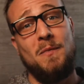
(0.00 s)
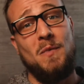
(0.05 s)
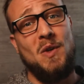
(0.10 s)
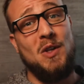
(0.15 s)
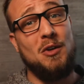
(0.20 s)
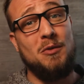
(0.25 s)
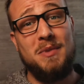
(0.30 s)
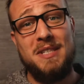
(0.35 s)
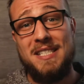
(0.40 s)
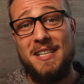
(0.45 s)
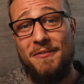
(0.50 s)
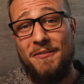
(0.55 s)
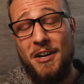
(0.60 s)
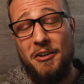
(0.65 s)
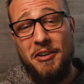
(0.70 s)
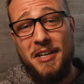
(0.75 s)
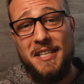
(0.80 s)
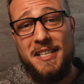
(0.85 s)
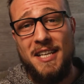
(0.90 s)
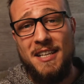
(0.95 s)
Humans are
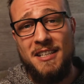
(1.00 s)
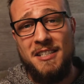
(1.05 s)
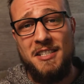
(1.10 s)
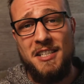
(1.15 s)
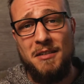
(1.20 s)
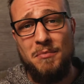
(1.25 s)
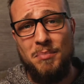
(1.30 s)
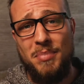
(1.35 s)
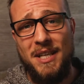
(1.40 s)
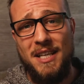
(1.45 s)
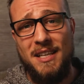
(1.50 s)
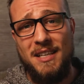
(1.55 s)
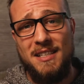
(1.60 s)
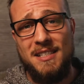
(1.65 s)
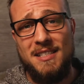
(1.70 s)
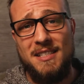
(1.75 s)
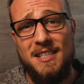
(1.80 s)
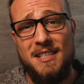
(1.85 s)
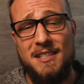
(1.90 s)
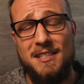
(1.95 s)
very intelligent
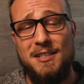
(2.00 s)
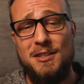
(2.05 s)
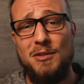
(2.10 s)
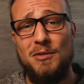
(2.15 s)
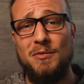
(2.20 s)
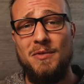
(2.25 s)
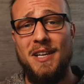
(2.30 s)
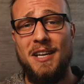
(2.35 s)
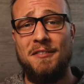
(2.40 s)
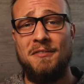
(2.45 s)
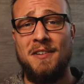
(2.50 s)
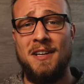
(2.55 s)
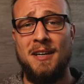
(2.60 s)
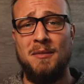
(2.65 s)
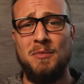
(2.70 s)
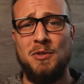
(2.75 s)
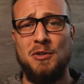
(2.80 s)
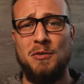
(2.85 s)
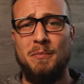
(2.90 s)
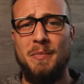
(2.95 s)
beings, and so we have
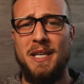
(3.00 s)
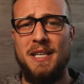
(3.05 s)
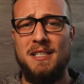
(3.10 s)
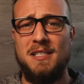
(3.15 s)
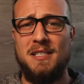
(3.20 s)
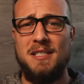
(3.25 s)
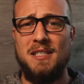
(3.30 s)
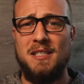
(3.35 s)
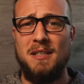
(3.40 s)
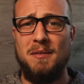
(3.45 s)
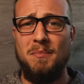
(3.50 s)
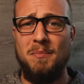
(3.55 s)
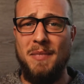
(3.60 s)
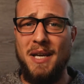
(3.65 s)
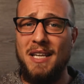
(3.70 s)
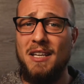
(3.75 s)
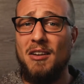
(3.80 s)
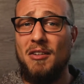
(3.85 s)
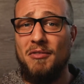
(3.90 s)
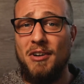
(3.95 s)
come to base
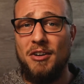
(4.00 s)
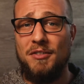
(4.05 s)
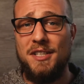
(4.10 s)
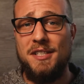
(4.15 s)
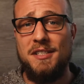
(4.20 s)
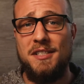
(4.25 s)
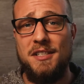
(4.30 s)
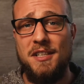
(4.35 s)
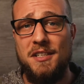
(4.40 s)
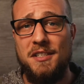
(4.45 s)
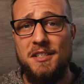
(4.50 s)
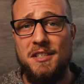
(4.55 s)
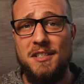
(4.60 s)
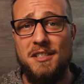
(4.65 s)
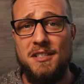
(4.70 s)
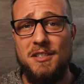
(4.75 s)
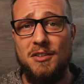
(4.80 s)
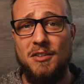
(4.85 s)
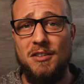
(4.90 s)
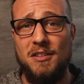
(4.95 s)
many of our
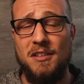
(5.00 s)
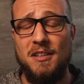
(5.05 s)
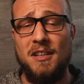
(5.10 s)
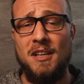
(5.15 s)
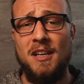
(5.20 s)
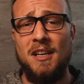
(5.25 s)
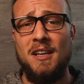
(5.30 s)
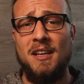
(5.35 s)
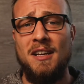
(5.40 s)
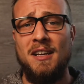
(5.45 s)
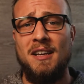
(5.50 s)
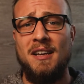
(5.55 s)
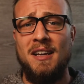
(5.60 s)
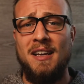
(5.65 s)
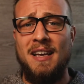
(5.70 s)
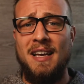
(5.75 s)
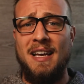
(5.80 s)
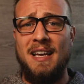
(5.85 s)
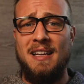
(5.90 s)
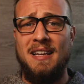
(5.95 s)
decisions on
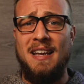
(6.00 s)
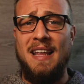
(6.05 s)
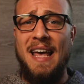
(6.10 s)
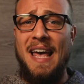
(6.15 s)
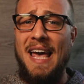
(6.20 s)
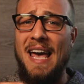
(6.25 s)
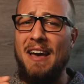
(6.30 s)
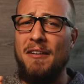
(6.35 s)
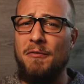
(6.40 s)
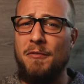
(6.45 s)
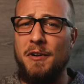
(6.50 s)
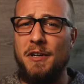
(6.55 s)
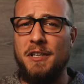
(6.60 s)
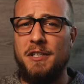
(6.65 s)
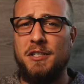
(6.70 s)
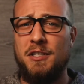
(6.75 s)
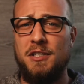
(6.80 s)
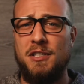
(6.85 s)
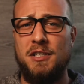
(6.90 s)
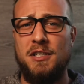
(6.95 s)
an
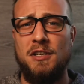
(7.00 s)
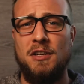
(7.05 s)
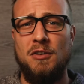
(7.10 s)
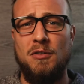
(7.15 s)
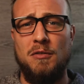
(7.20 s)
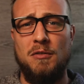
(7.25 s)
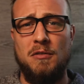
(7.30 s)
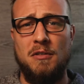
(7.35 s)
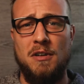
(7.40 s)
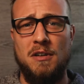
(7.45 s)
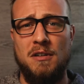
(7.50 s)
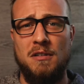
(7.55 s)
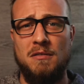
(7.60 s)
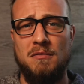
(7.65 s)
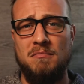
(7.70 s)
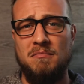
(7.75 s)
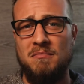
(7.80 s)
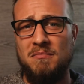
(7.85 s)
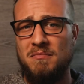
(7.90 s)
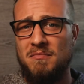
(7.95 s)
average or
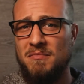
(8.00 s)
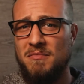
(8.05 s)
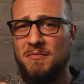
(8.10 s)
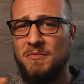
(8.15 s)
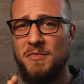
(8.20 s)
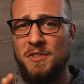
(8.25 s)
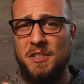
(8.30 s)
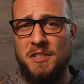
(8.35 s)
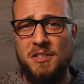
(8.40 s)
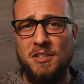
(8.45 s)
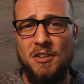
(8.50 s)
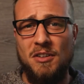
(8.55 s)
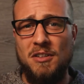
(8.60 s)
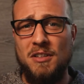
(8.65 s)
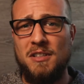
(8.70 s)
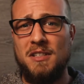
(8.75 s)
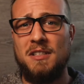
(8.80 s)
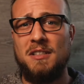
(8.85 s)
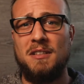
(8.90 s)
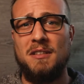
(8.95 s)

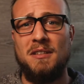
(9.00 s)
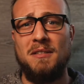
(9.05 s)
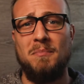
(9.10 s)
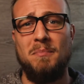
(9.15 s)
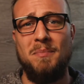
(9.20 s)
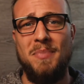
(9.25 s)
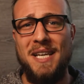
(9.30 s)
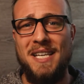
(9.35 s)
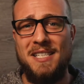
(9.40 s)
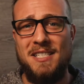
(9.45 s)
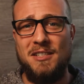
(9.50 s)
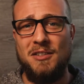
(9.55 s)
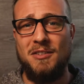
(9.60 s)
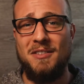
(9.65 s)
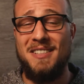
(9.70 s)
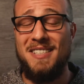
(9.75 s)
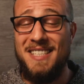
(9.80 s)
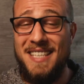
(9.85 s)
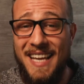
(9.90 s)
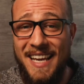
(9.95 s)
result based
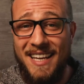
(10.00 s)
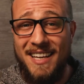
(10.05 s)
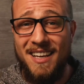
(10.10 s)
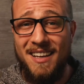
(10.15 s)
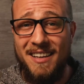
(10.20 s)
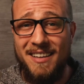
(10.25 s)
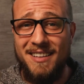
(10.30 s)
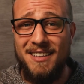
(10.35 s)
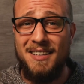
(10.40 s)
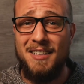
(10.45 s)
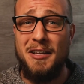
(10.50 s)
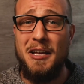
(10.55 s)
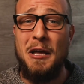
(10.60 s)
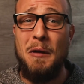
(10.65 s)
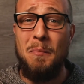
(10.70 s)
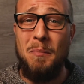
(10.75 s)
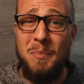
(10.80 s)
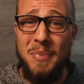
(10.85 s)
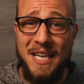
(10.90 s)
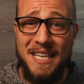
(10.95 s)
on data,
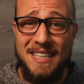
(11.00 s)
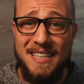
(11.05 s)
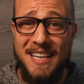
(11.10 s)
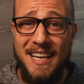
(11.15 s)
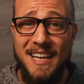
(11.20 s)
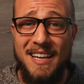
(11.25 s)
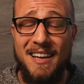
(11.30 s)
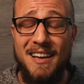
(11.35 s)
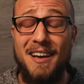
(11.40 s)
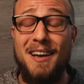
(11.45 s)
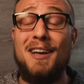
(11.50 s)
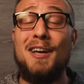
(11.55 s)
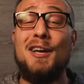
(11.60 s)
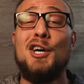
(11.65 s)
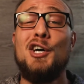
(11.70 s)
big data,